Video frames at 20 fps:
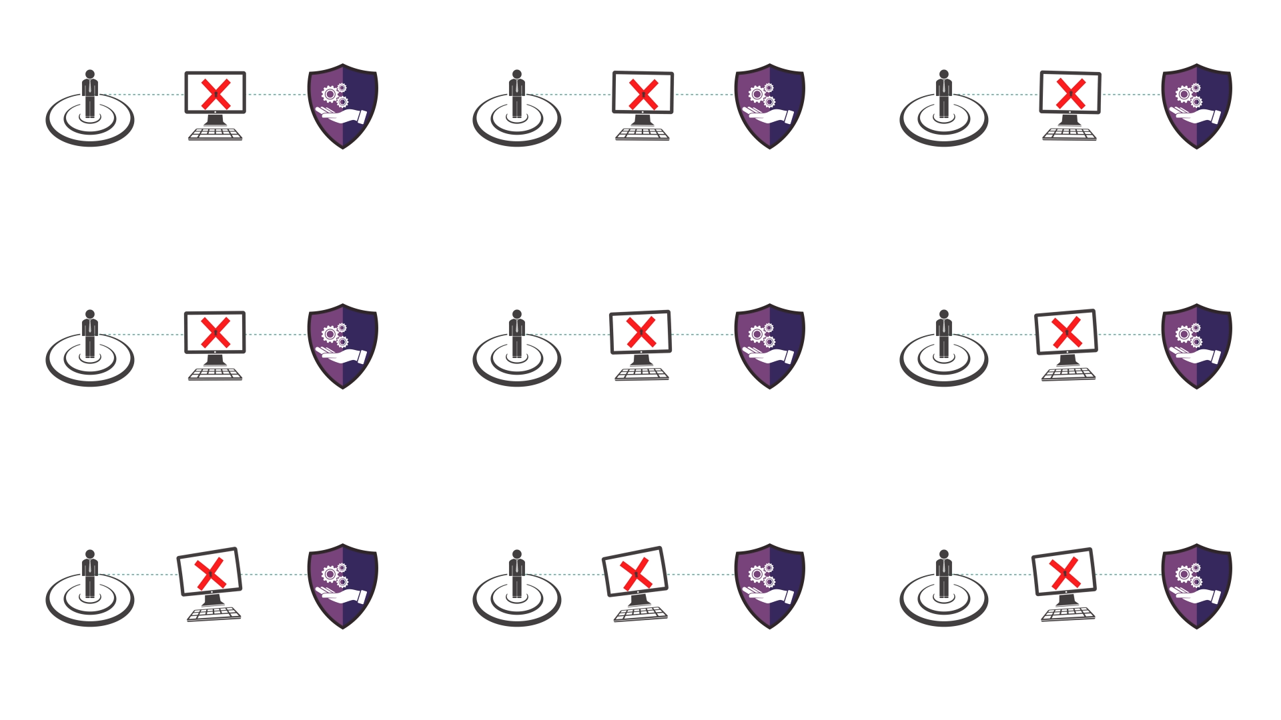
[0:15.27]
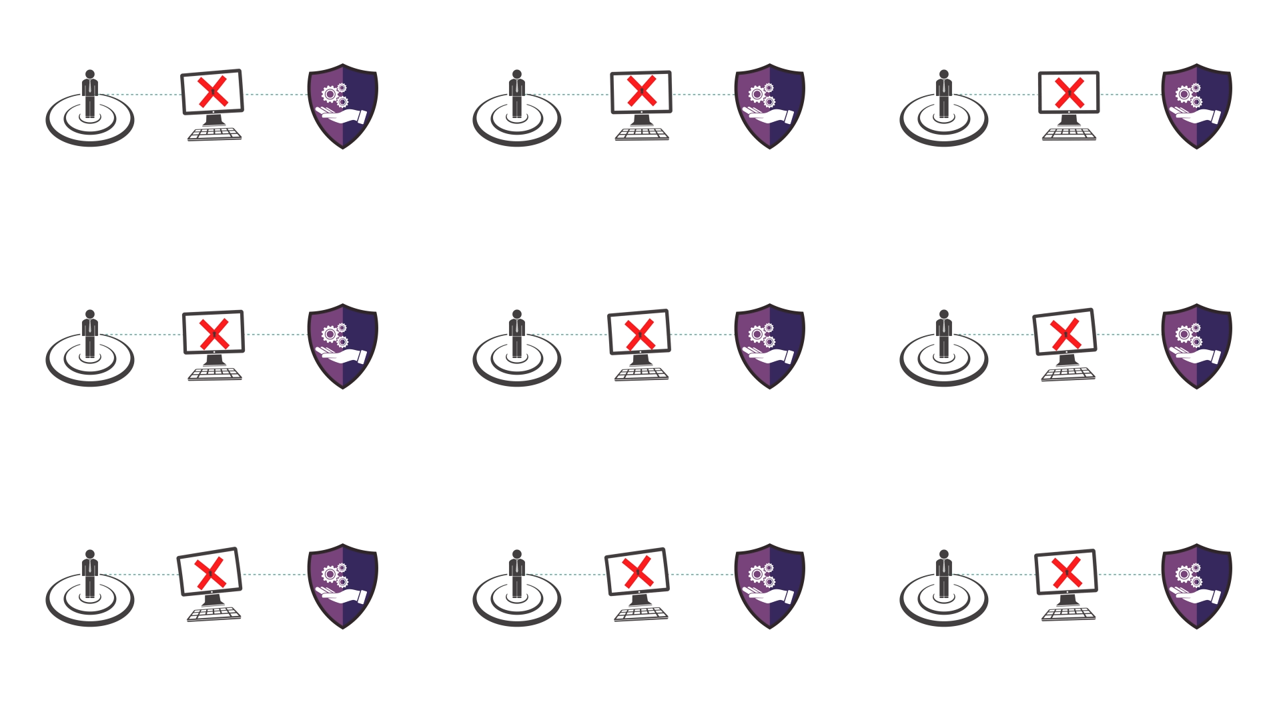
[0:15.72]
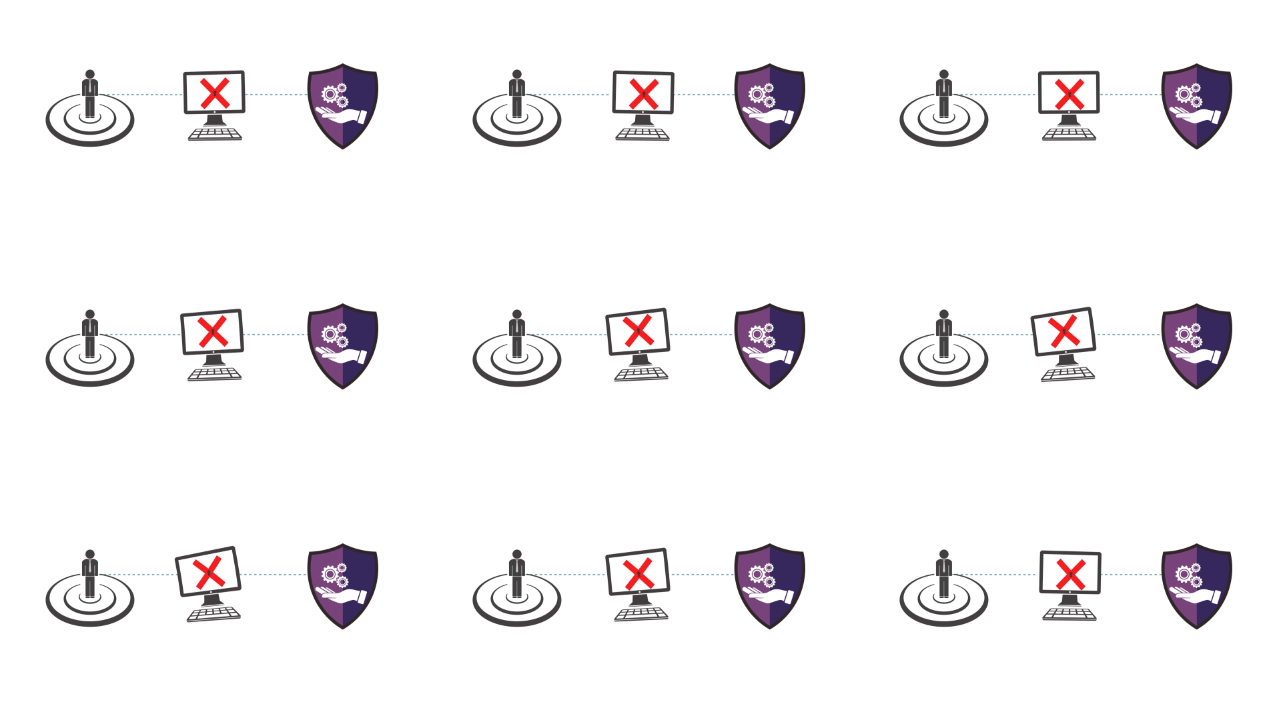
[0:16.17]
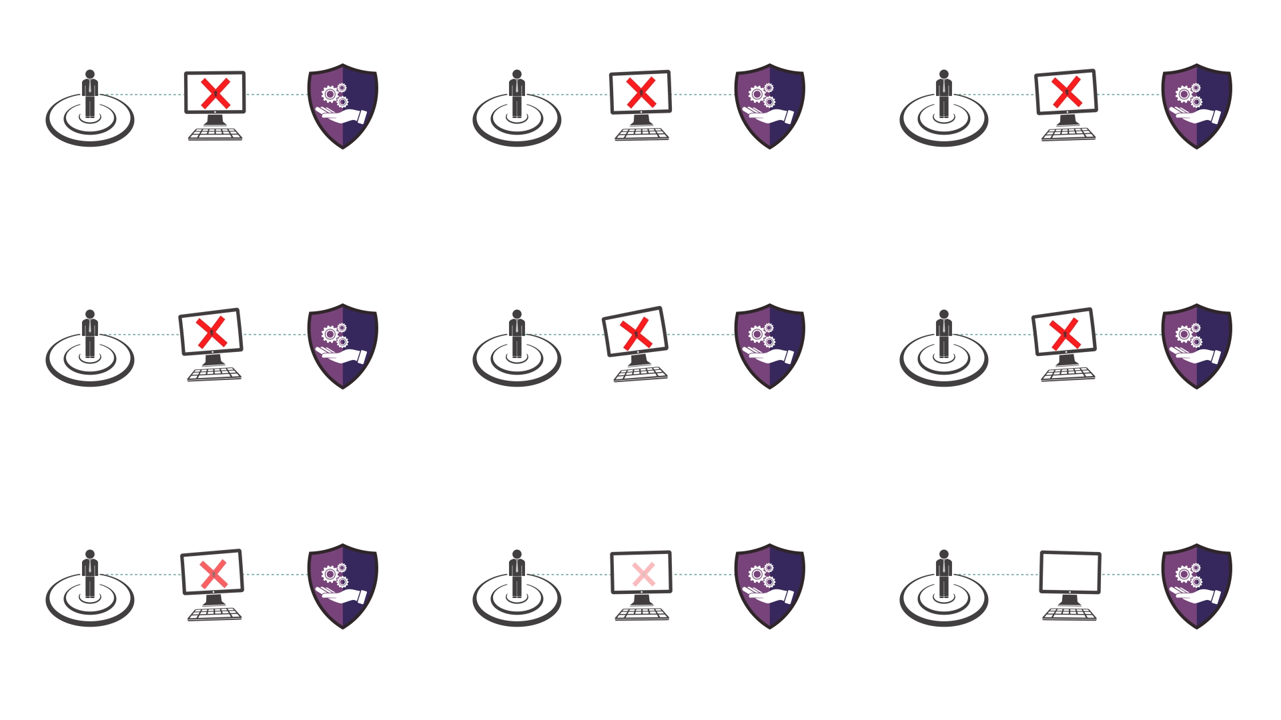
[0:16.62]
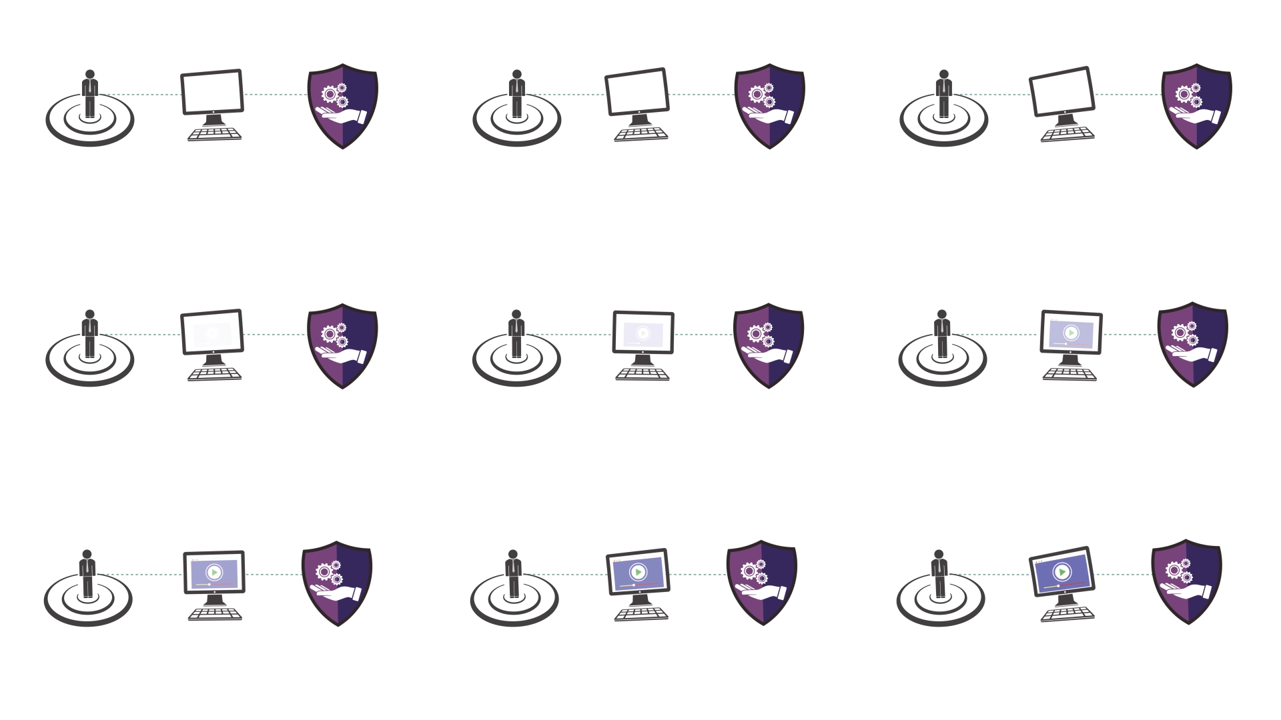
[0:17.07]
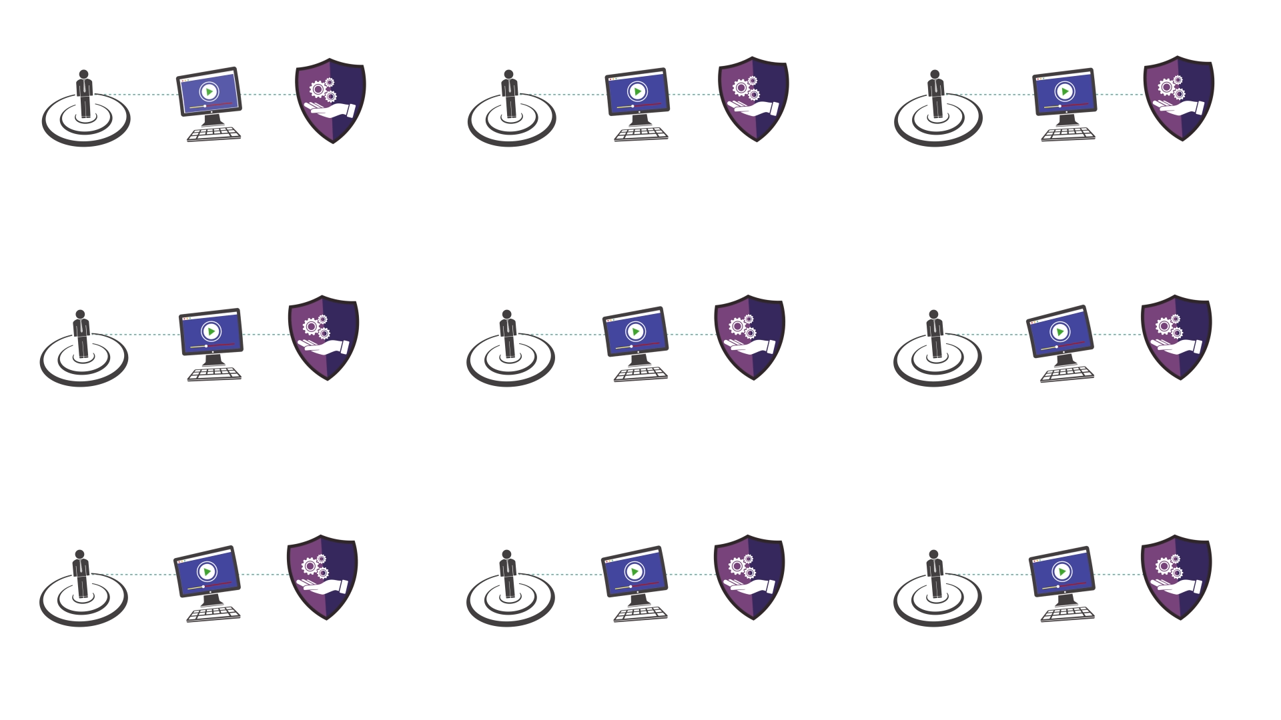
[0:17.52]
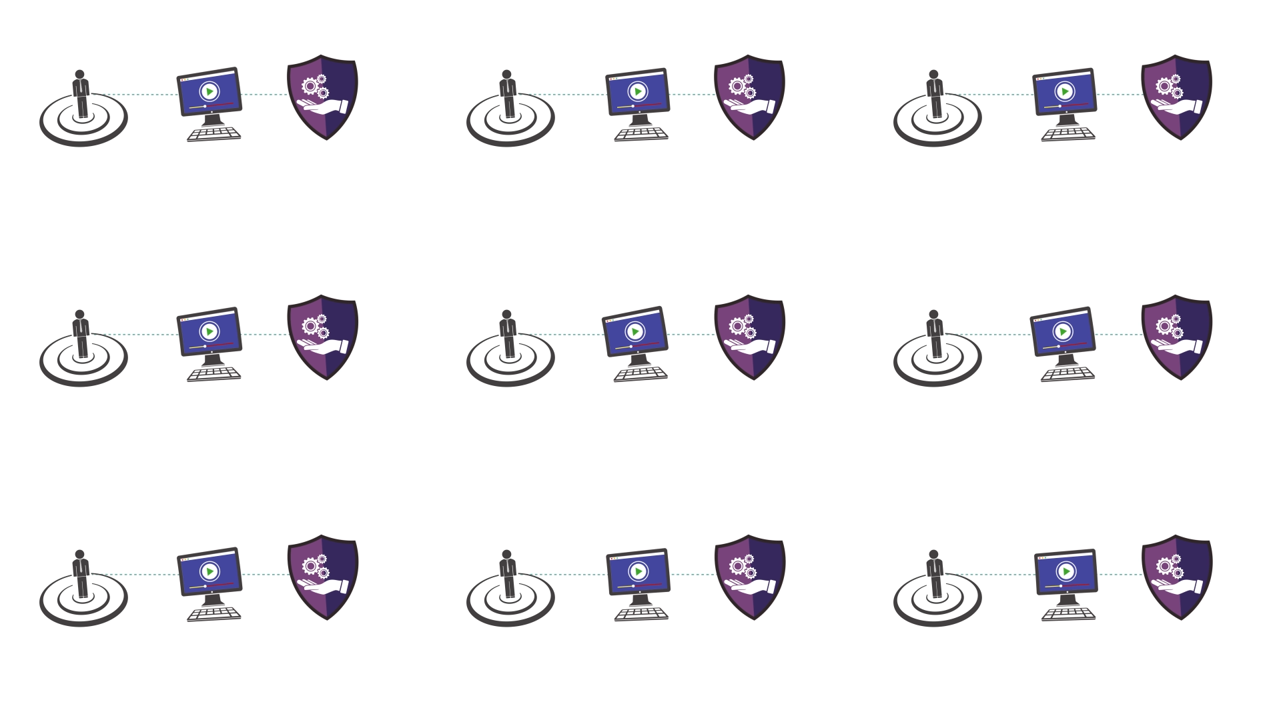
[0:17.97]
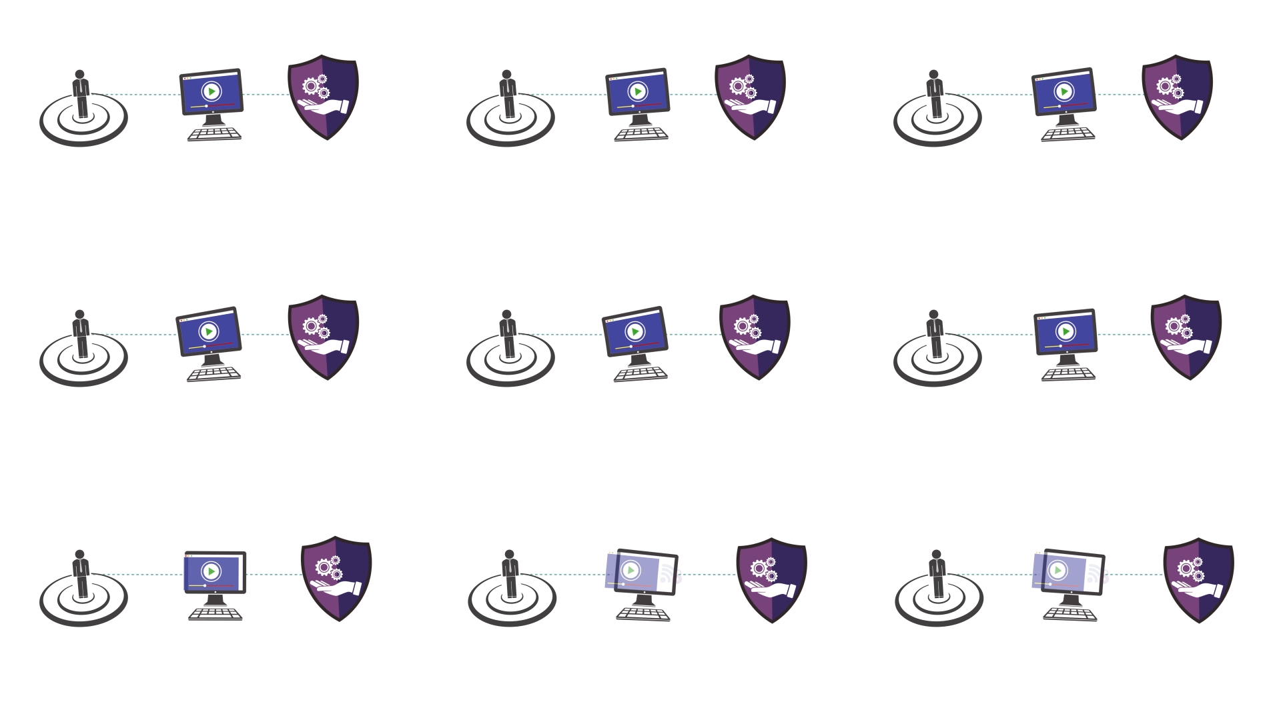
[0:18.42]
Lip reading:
(no speaker visible)